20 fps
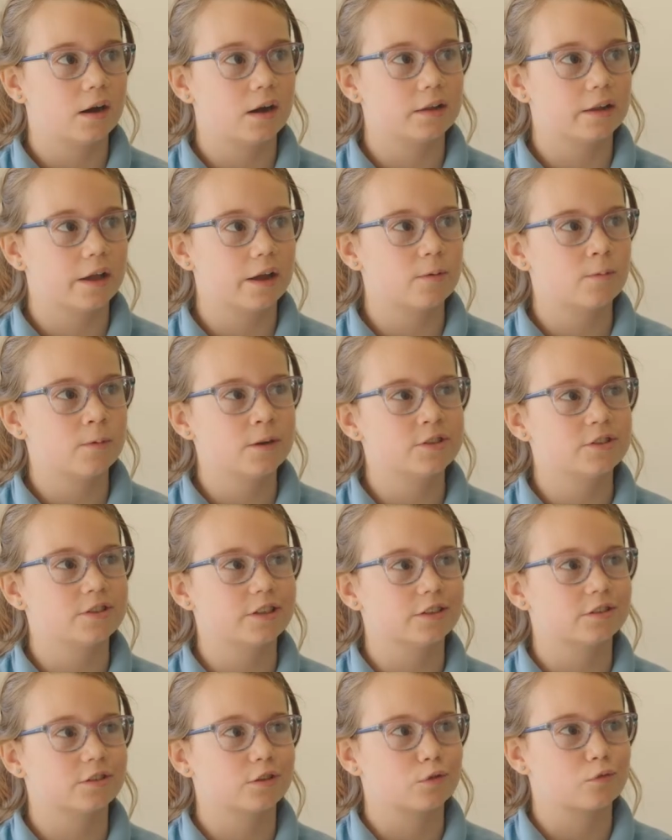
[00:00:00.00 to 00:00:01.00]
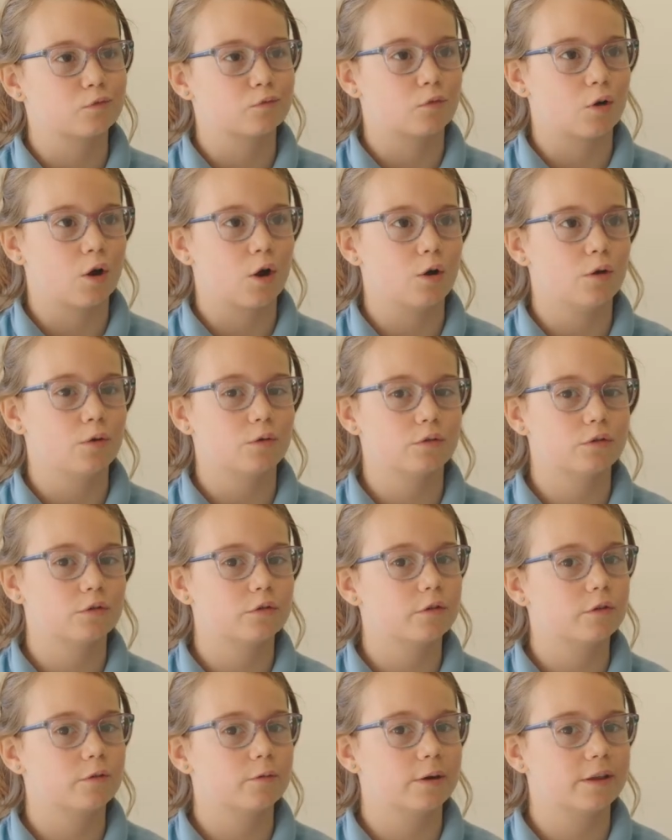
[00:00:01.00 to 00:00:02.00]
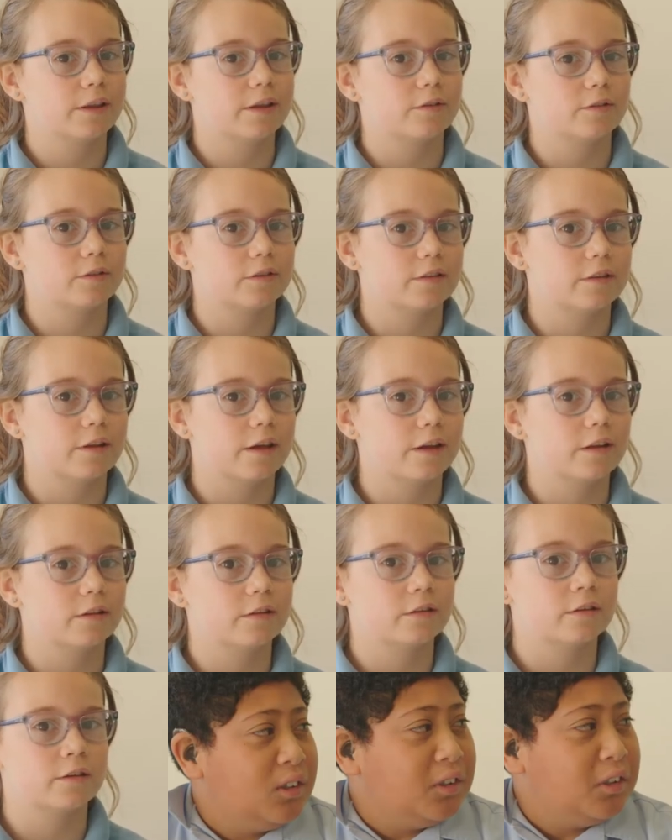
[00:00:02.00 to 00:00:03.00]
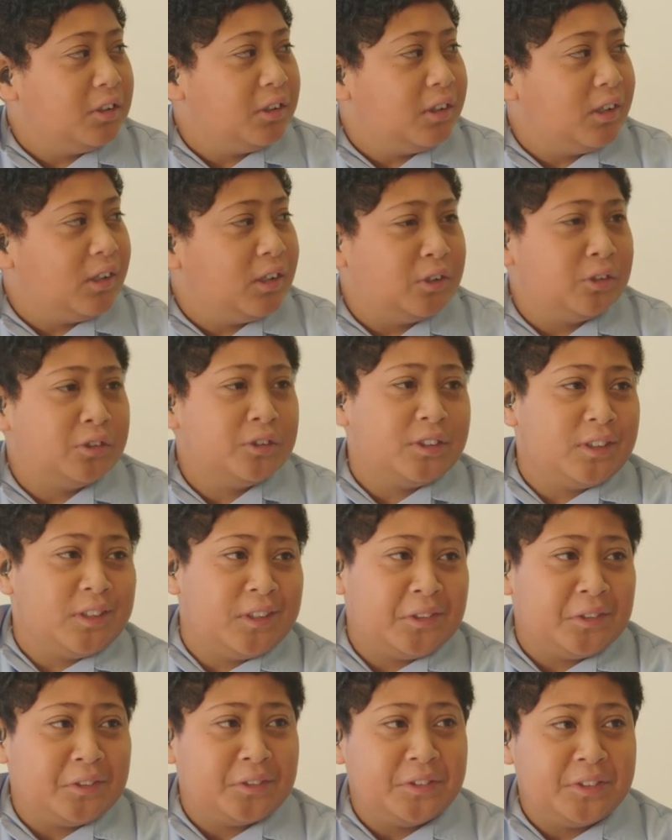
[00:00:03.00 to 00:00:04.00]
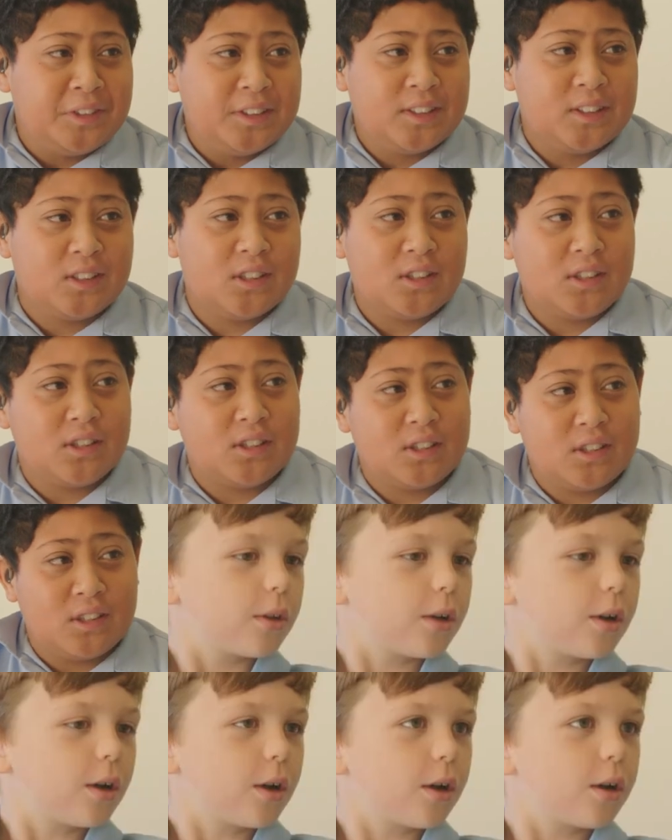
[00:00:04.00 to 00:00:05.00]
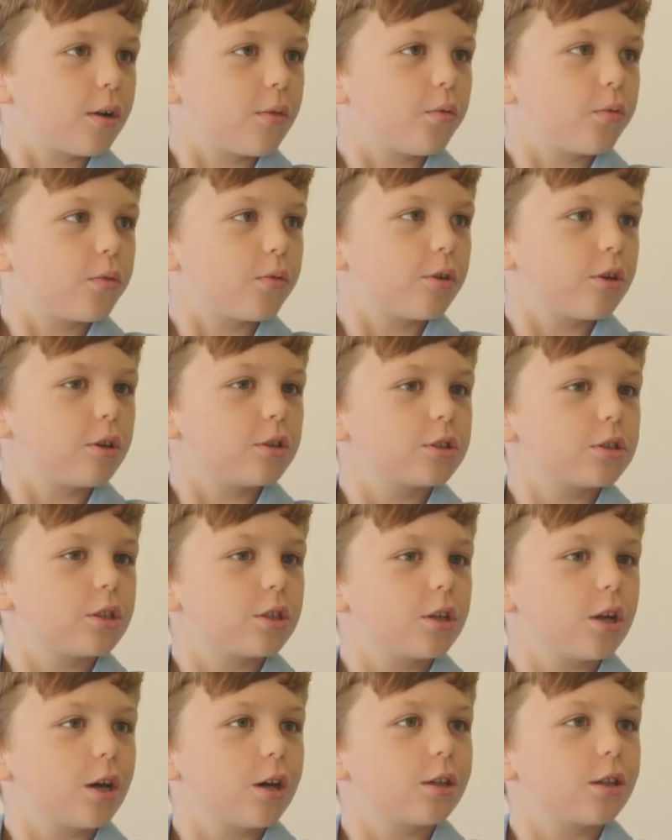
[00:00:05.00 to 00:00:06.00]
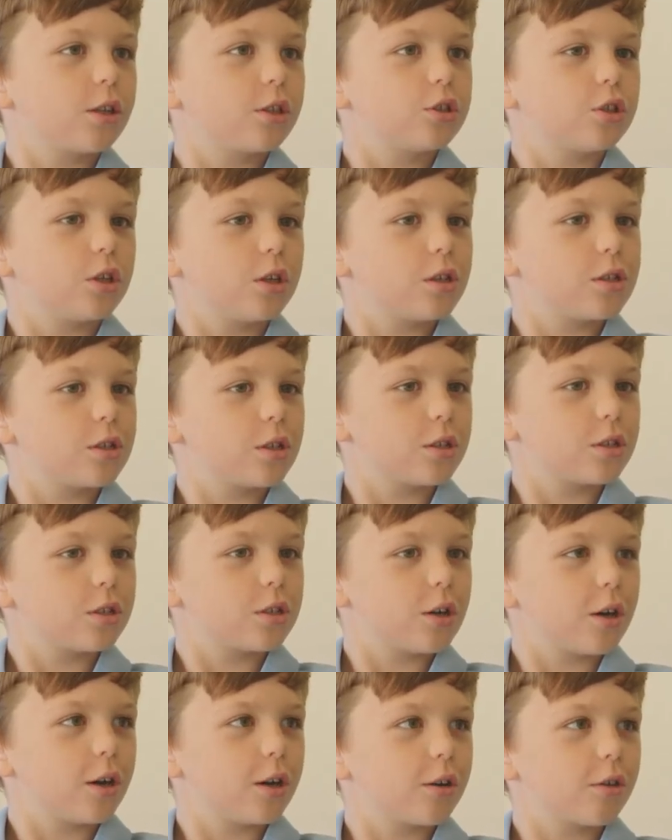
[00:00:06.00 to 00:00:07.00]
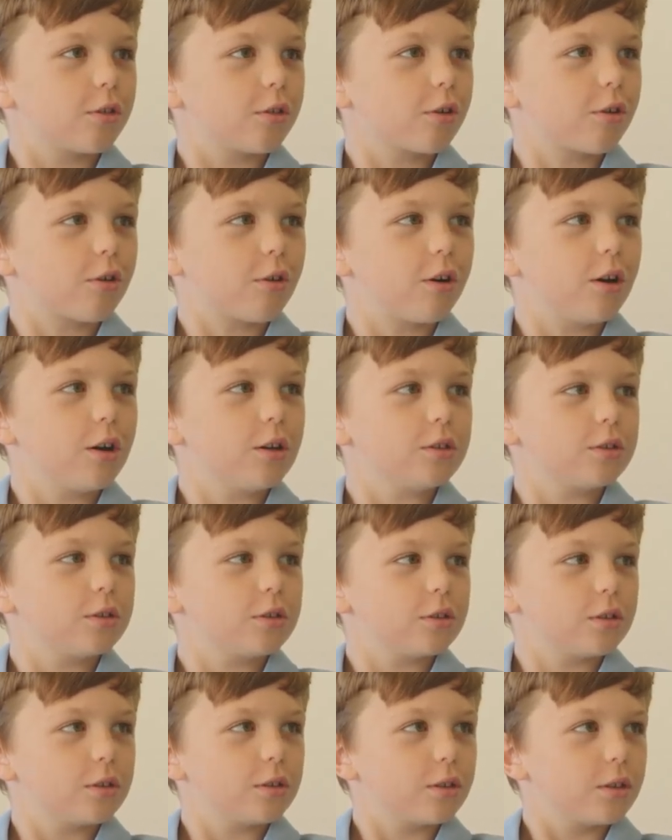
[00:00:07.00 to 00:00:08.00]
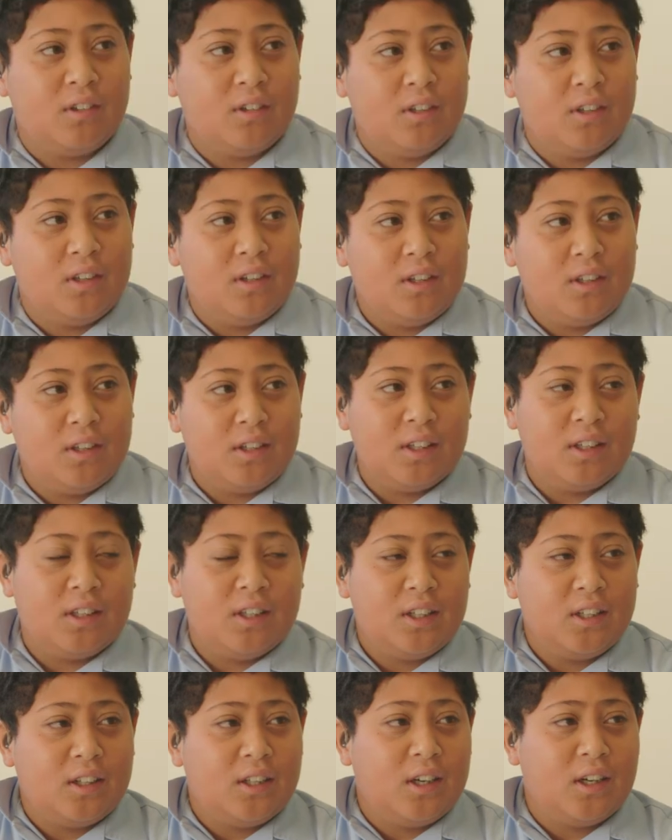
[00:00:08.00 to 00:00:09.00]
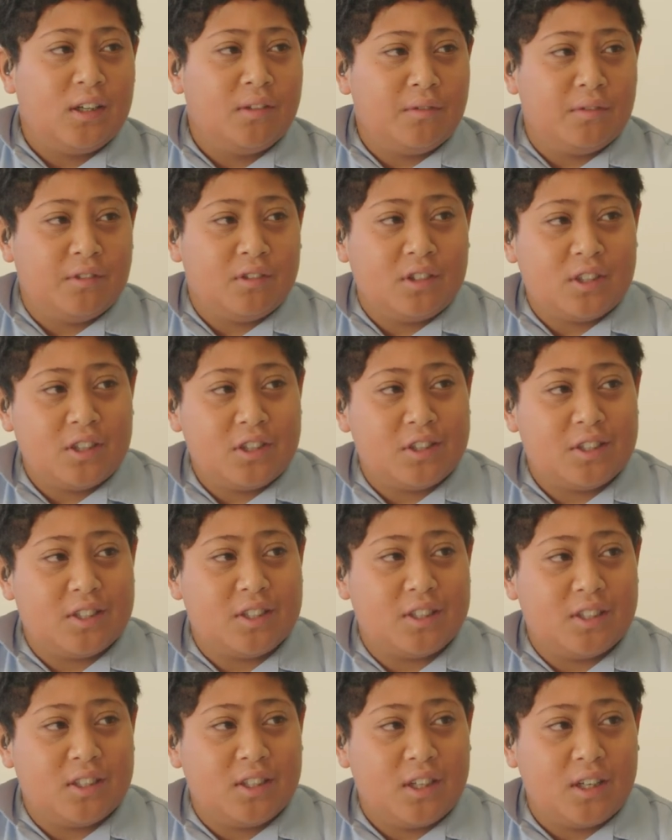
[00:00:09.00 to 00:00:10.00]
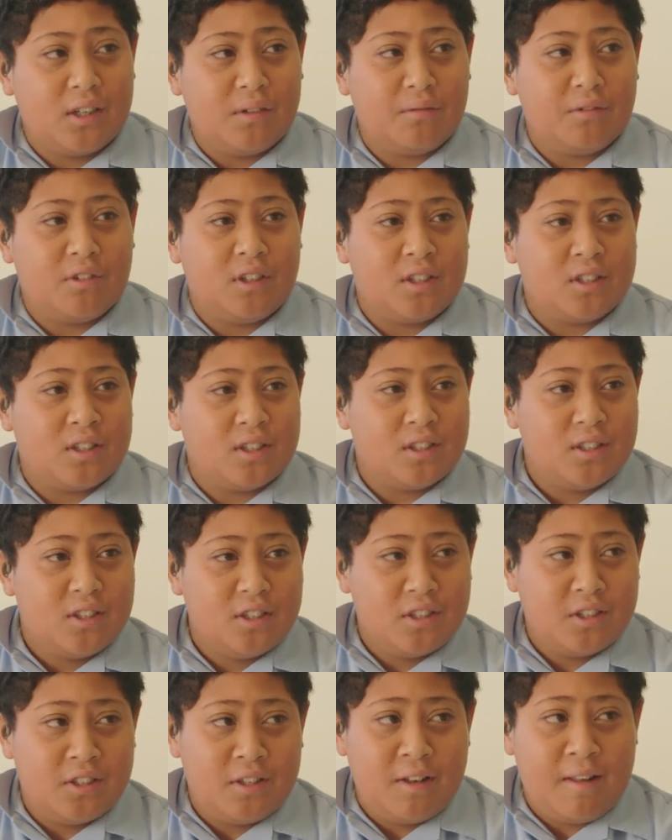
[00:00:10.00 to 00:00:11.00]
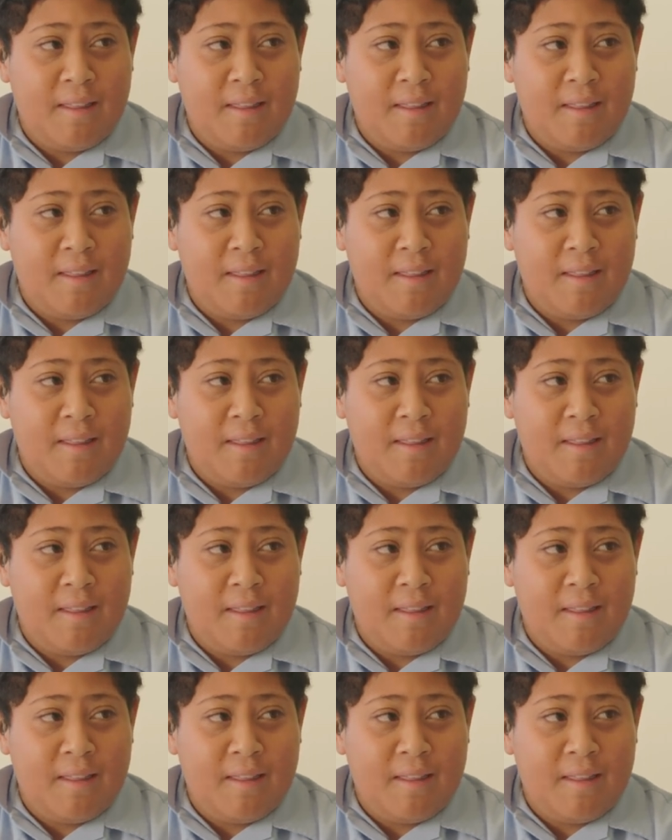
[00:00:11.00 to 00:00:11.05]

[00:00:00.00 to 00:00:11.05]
I like when Jesus rose when he was dead. I always think of Jesus. Um, it's the day that Jesus died on the cross. Yeah, he died for us. He died for us sins